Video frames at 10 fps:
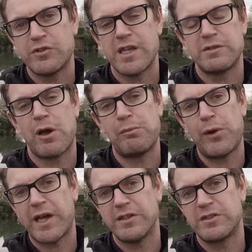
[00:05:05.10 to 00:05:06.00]
I've changed my
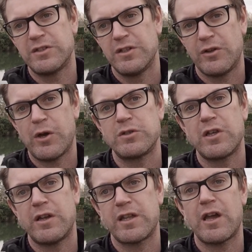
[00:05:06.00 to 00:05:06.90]
plans. Although I was
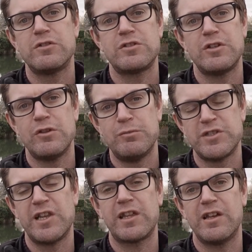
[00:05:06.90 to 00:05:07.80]
going to go to the
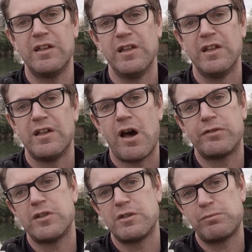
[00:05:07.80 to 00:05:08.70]
basilica
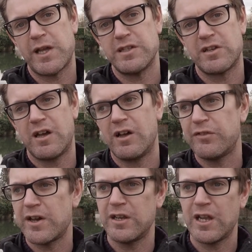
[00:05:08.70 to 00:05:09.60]
after this place, I
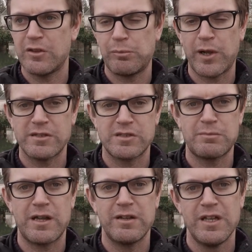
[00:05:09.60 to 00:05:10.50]
found another place. It's
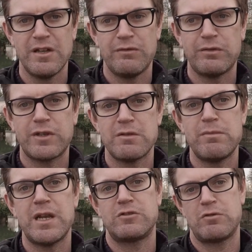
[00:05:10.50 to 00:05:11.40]
about
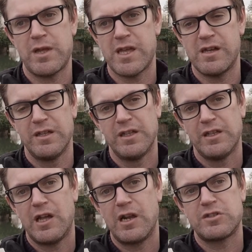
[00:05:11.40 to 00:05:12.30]
15 minutes from here.
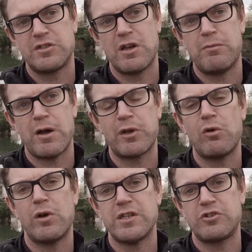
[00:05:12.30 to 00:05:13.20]
It looks as though it might be
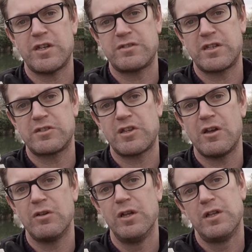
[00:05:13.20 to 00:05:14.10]
quite interesting,
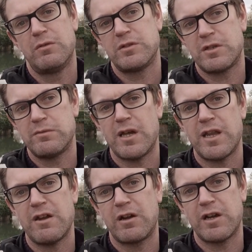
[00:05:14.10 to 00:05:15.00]
so once I'm
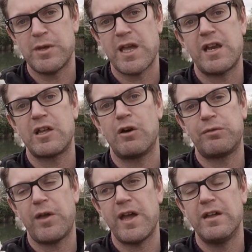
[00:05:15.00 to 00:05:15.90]
done here I'm going to be heading
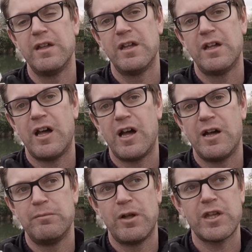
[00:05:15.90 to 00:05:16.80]
off there.
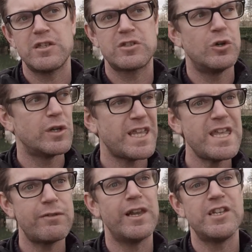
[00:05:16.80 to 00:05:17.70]
I think it's called
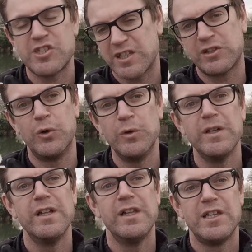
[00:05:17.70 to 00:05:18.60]
Ivry-le-Château,
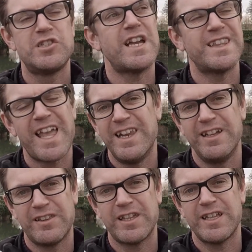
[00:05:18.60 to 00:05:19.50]
the
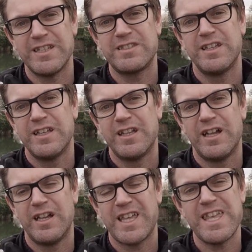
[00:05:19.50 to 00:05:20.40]
Châtel, I think it is,
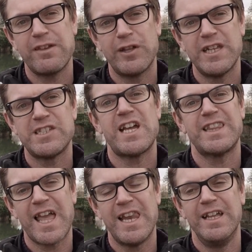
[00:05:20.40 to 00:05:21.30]

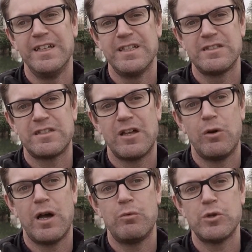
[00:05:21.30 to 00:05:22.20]
Ivry-le-Châtel,
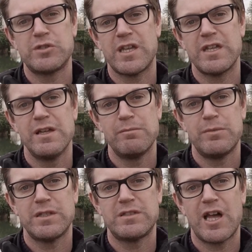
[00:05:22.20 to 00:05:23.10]
so we'll see.
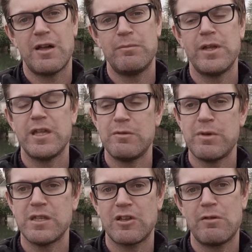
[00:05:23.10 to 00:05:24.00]
But in the
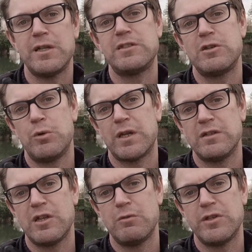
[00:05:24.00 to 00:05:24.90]
meantime, let's see what we
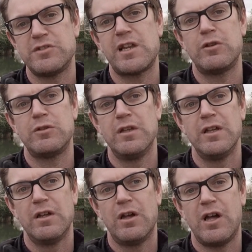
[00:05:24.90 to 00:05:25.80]
can do with the chateau
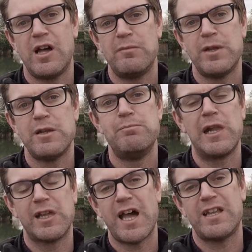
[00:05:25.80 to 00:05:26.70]
at
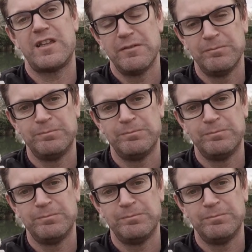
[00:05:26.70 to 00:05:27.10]
Bellegarde.